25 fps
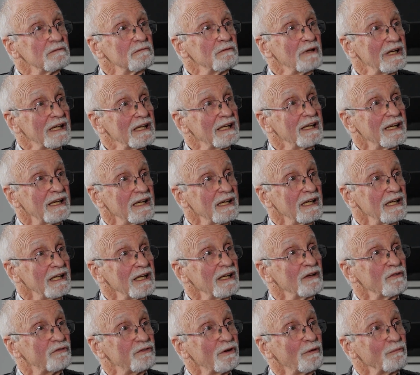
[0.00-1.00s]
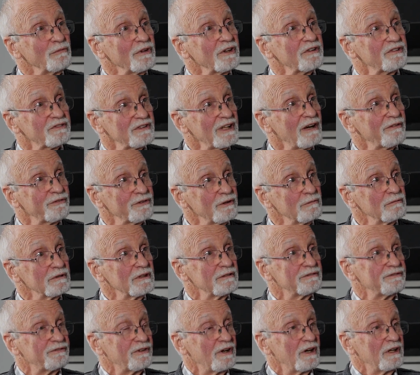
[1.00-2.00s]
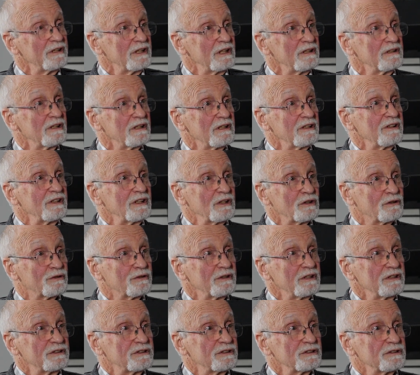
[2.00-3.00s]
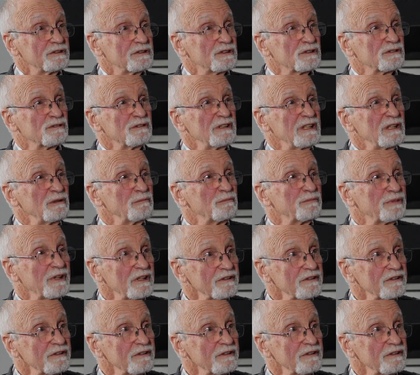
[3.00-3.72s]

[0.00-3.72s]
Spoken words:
we're getting from the stuff that we're finding that it increases screen